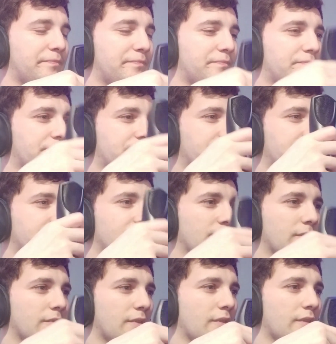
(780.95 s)
Mary. Is
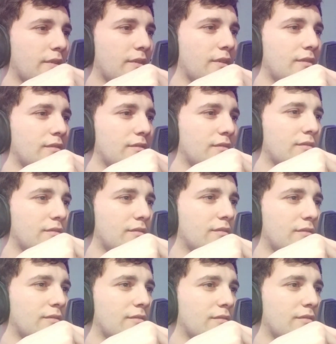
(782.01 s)
that a police? I'm
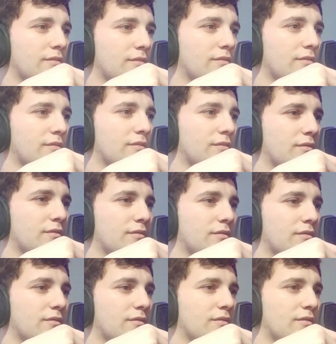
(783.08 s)
calling the weed!
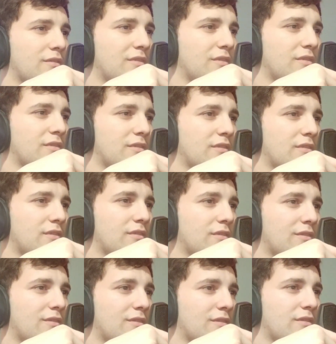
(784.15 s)
420, what
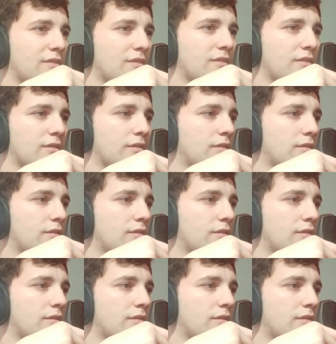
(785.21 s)
you smoking?